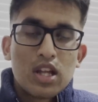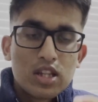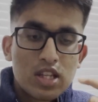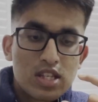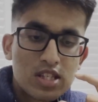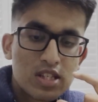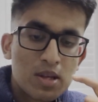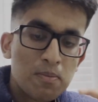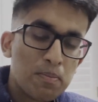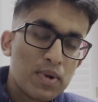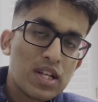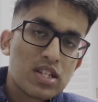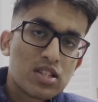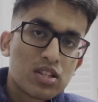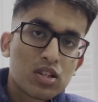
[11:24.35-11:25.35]
The
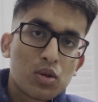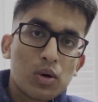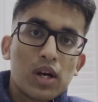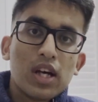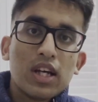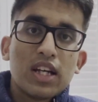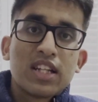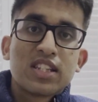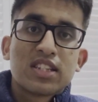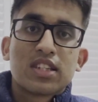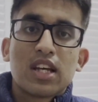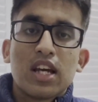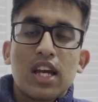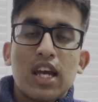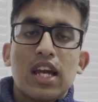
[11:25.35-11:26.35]
simplest square in
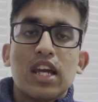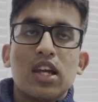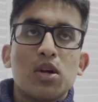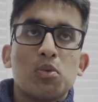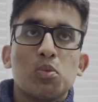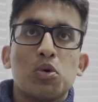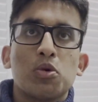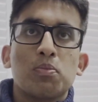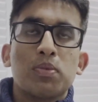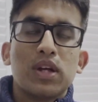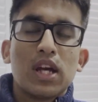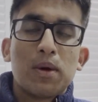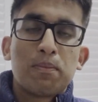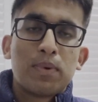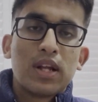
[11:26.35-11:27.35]
set A will be
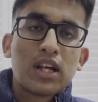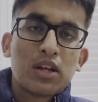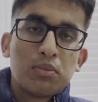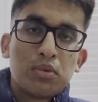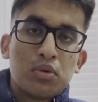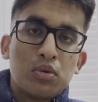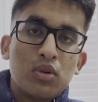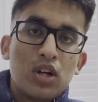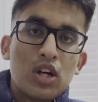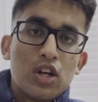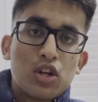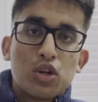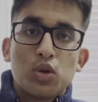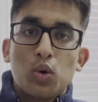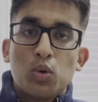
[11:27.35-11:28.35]
applicable
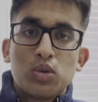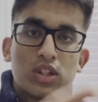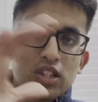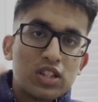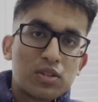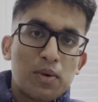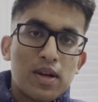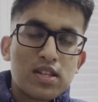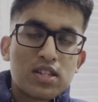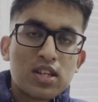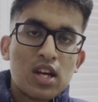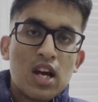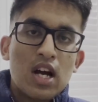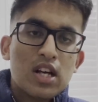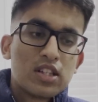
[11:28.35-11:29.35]
to all other squares.
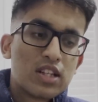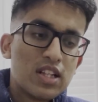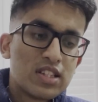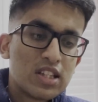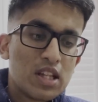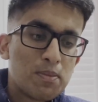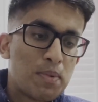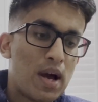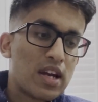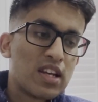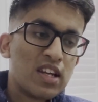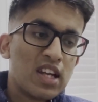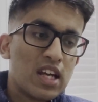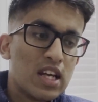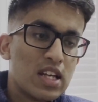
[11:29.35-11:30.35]
So let's say the
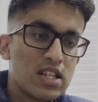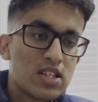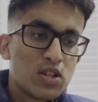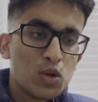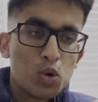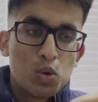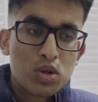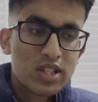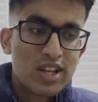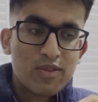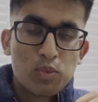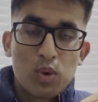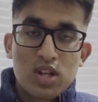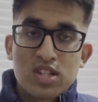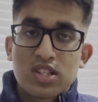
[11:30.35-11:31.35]
pattern is you always have
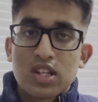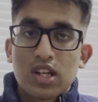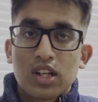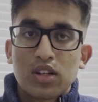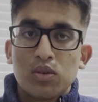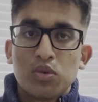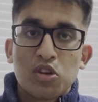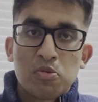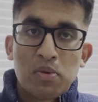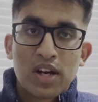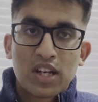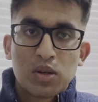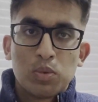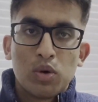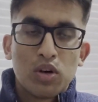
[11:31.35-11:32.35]
one circle no
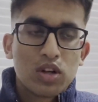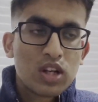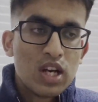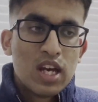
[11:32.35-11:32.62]
matter what.